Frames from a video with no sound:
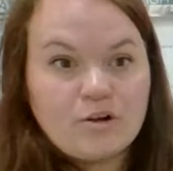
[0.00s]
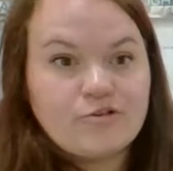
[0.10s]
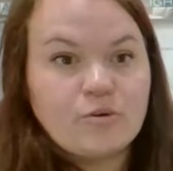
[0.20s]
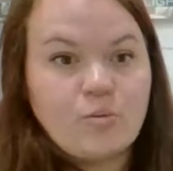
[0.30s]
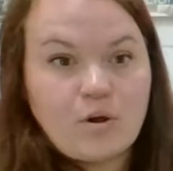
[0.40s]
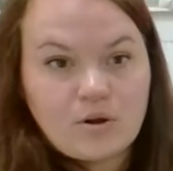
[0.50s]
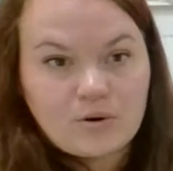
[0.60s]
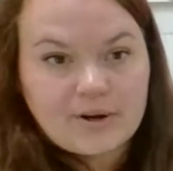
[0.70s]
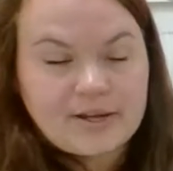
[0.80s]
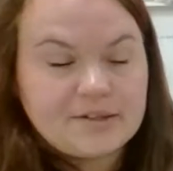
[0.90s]
wash or wall
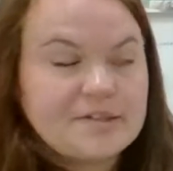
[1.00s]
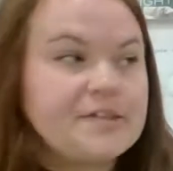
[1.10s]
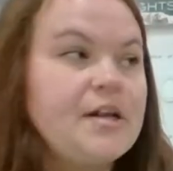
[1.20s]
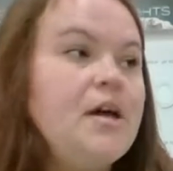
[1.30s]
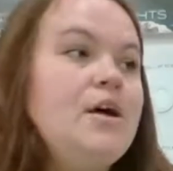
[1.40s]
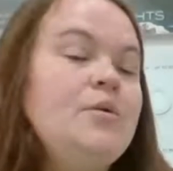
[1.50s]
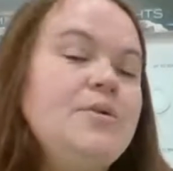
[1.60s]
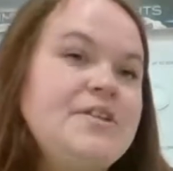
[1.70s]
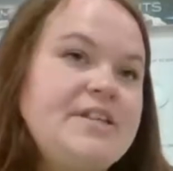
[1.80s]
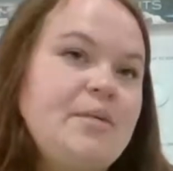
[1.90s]
graze
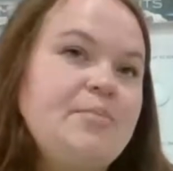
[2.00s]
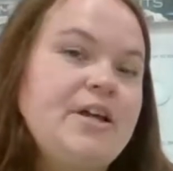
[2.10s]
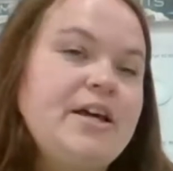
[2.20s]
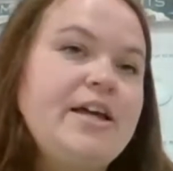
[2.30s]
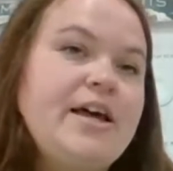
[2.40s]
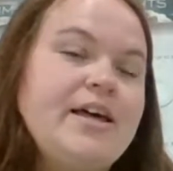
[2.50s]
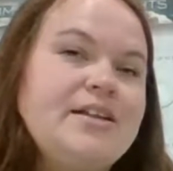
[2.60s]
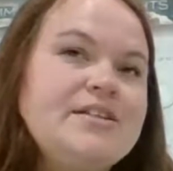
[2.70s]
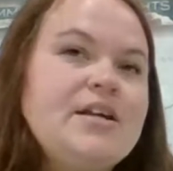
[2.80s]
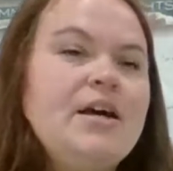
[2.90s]
with tape light,
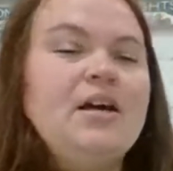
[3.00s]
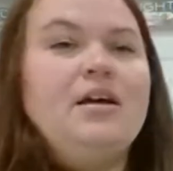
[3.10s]
and